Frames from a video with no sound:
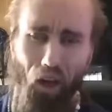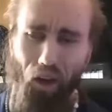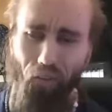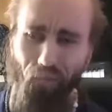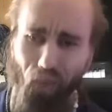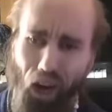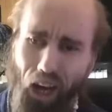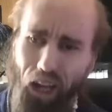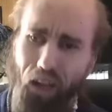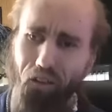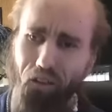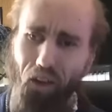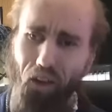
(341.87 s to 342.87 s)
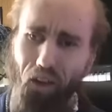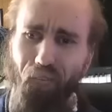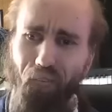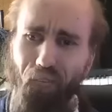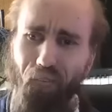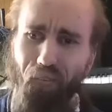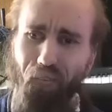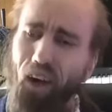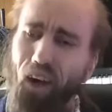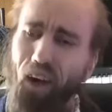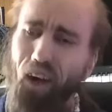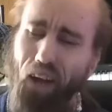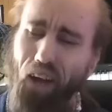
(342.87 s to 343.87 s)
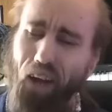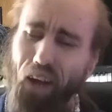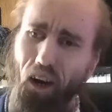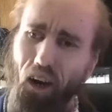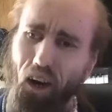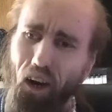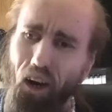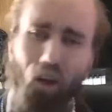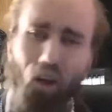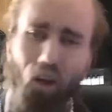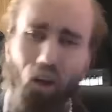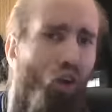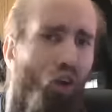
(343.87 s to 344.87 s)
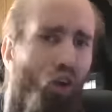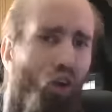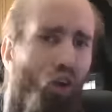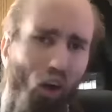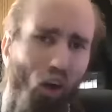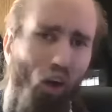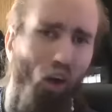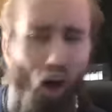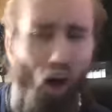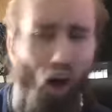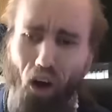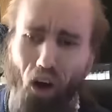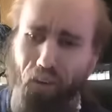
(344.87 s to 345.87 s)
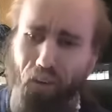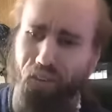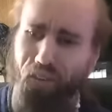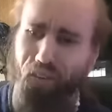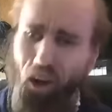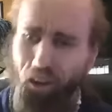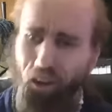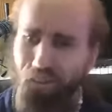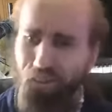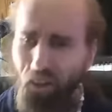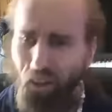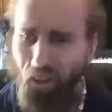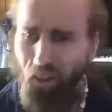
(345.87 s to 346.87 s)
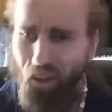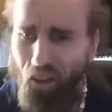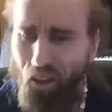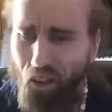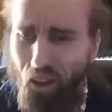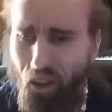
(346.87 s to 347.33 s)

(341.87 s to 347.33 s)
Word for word: And why is that? Why y'all guys sit there and talk all this fucking shit?